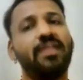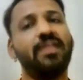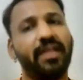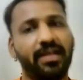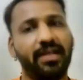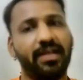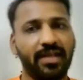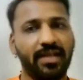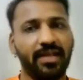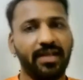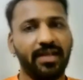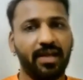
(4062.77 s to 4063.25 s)

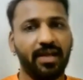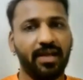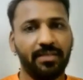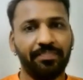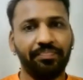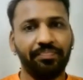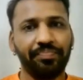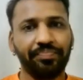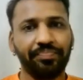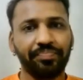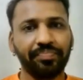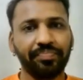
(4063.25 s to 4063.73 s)
Okay,
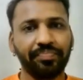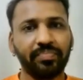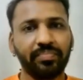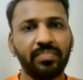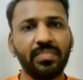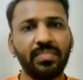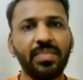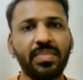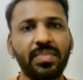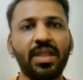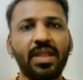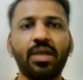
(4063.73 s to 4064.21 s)

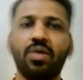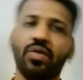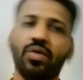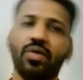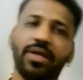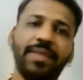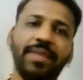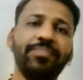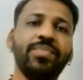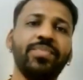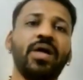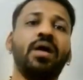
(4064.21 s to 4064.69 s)
and
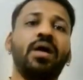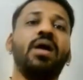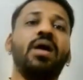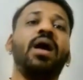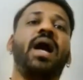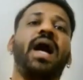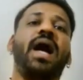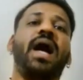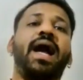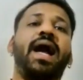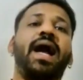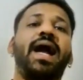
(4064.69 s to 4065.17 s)
the
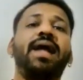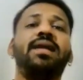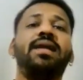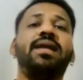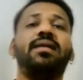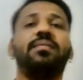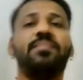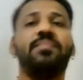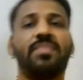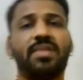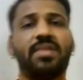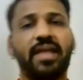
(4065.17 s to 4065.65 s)
elephant is
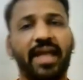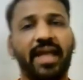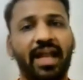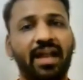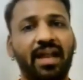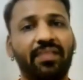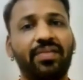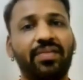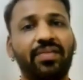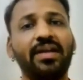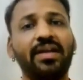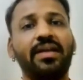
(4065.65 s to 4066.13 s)
listed in
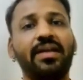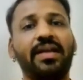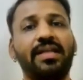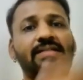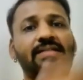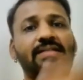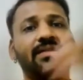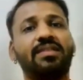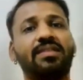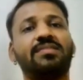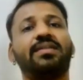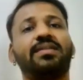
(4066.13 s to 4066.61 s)
the
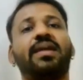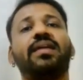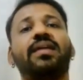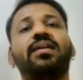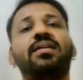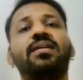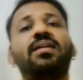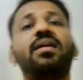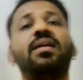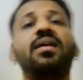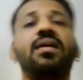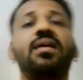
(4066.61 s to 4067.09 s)

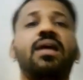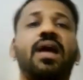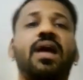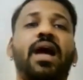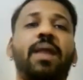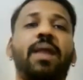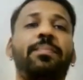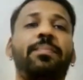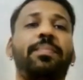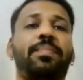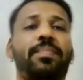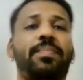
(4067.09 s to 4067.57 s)
appendix 1
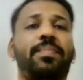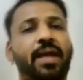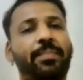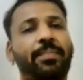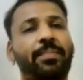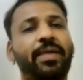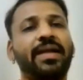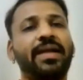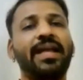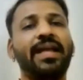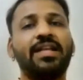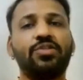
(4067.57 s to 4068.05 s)
of
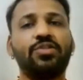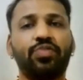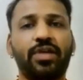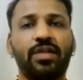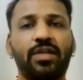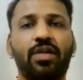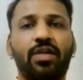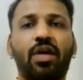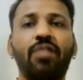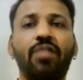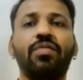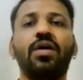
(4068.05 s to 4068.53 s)

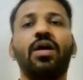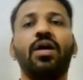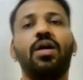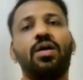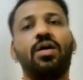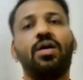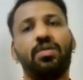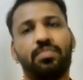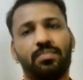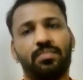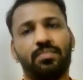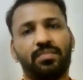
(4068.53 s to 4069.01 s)
this
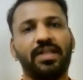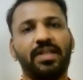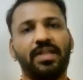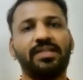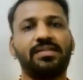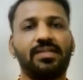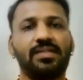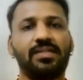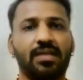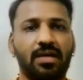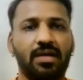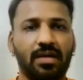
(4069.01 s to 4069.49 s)
convention
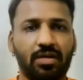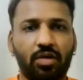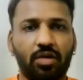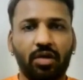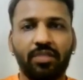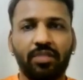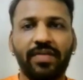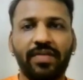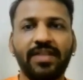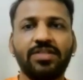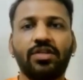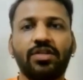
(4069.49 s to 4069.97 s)
of migratory
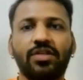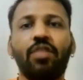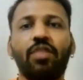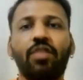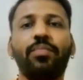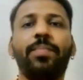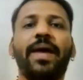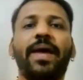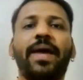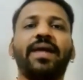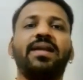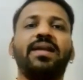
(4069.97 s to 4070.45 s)

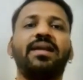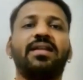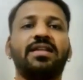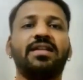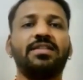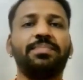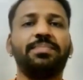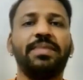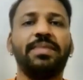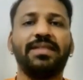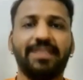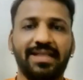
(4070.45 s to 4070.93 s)
species.
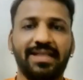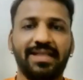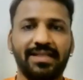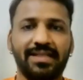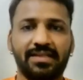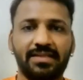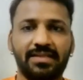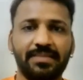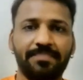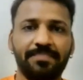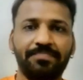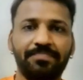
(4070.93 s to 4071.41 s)

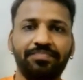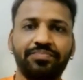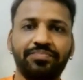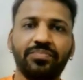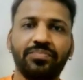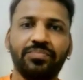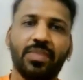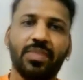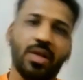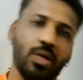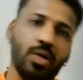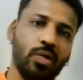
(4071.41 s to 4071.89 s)
Okay,
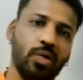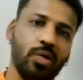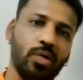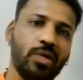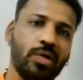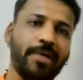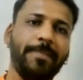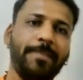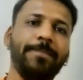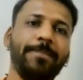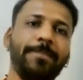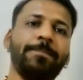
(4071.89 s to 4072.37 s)

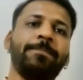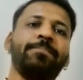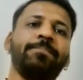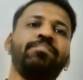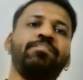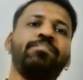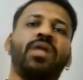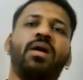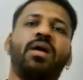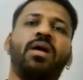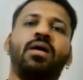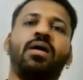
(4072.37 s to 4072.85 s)
at
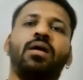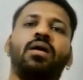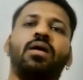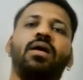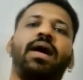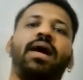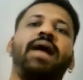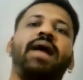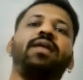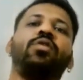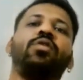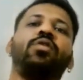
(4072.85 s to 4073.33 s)
Gujarat in
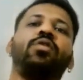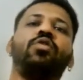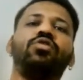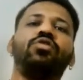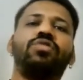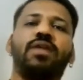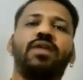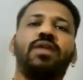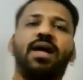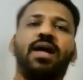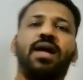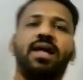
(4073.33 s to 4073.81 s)

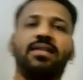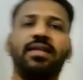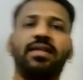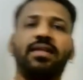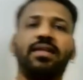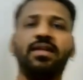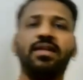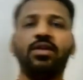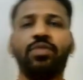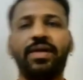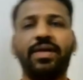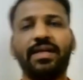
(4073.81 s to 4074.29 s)
2020.
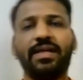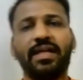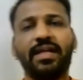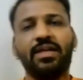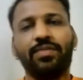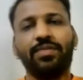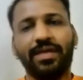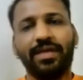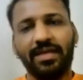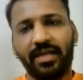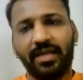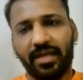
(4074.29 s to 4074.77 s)
So these
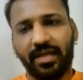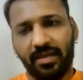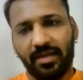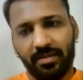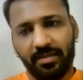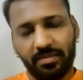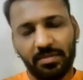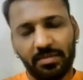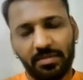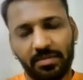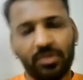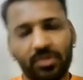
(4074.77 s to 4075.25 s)
things are very
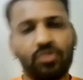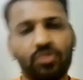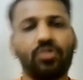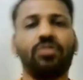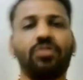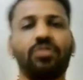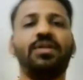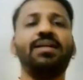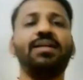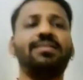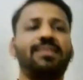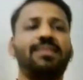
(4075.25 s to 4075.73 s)

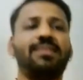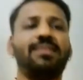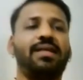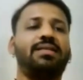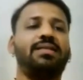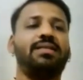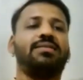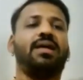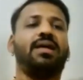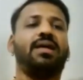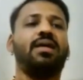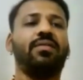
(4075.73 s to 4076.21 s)
important
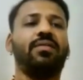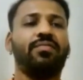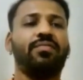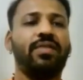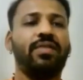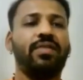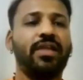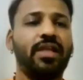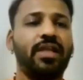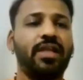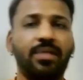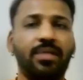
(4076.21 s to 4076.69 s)
from prelims
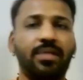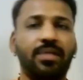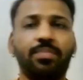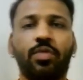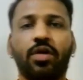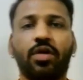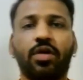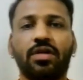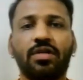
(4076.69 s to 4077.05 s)
point of view.